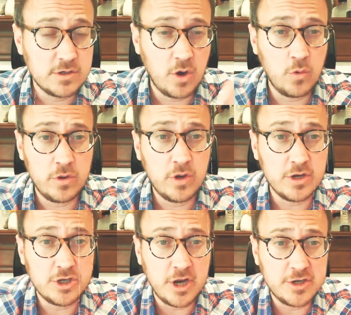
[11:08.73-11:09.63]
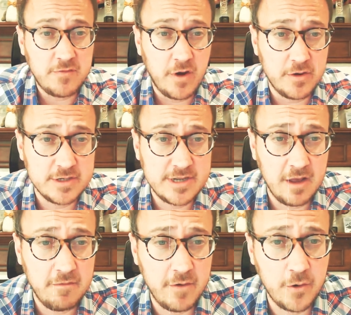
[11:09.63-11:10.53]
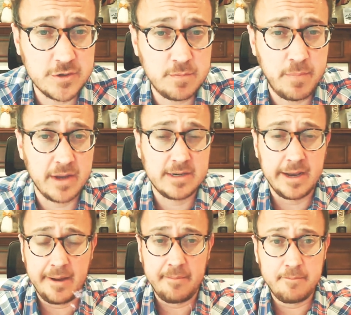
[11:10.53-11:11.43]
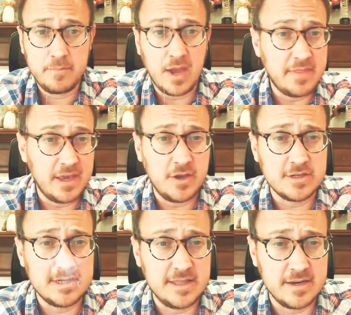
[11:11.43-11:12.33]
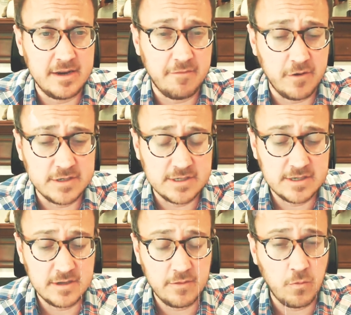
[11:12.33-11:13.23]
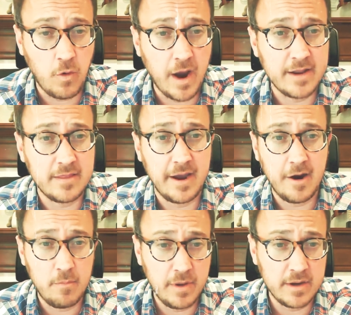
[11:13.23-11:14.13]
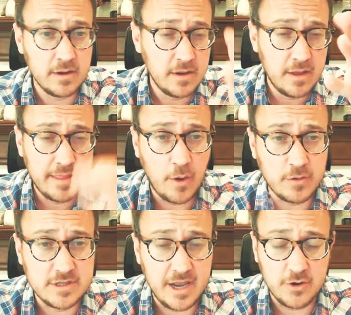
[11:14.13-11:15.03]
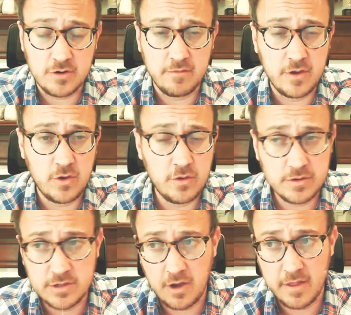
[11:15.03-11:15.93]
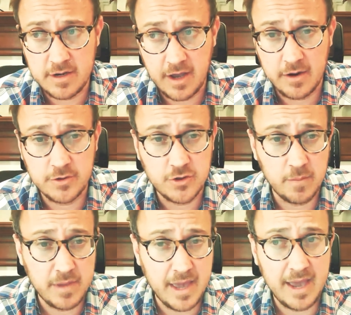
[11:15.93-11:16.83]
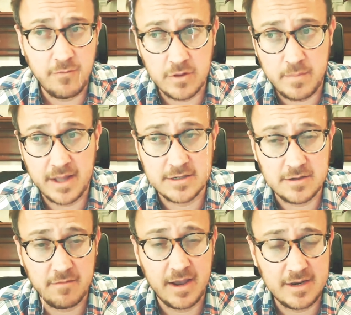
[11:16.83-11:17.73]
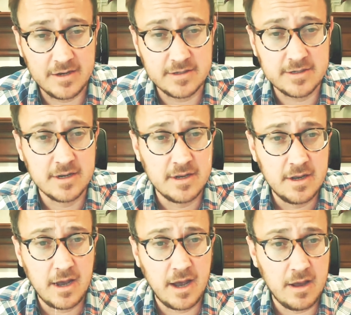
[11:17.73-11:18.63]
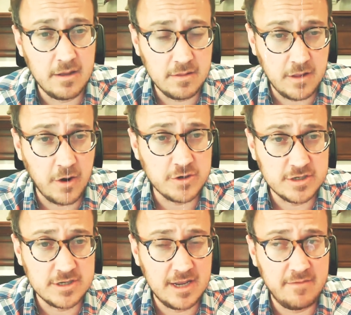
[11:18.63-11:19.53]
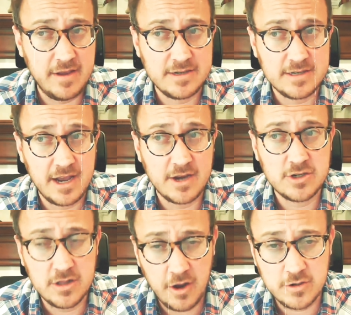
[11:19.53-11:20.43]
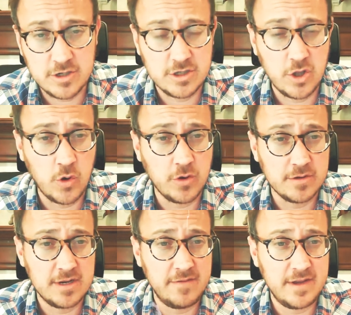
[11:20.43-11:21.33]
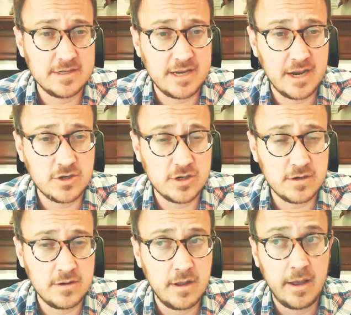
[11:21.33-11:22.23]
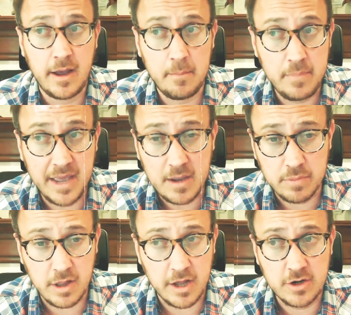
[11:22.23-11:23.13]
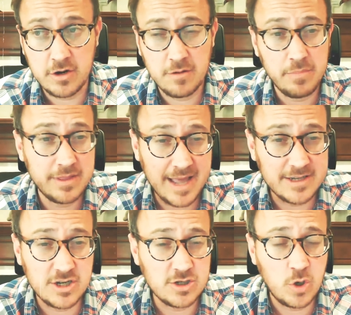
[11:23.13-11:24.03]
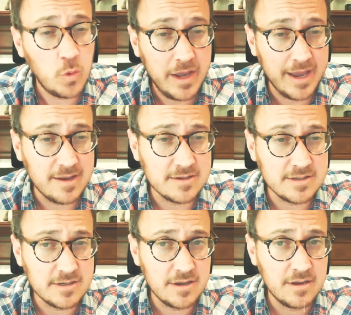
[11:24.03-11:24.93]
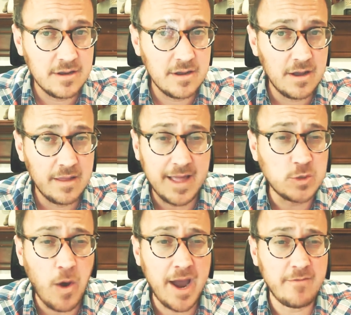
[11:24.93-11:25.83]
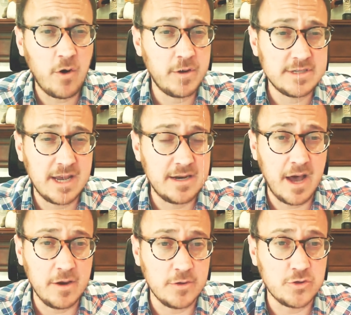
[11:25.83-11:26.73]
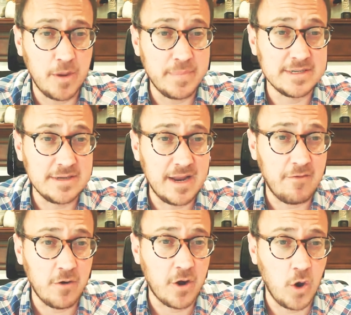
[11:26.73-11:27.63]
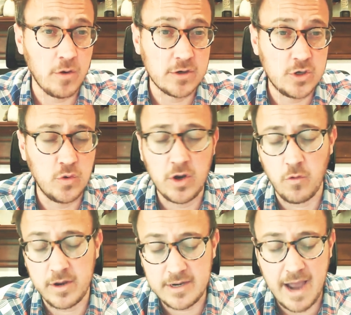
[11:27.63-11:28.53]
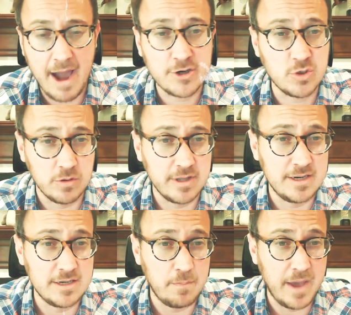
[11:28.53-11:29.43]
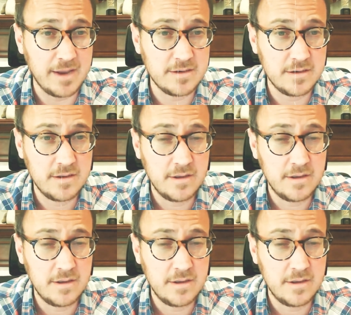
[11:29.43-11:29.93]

So you can judge for yourself, folks, but I think you see the difference right there. But that was the interview you saw that Donald Trump gave with Pennsylvania's largest local TV station. A big blunder, but that's just who he is. That's why I've always said Donald Trump is never going to agree to actually debate,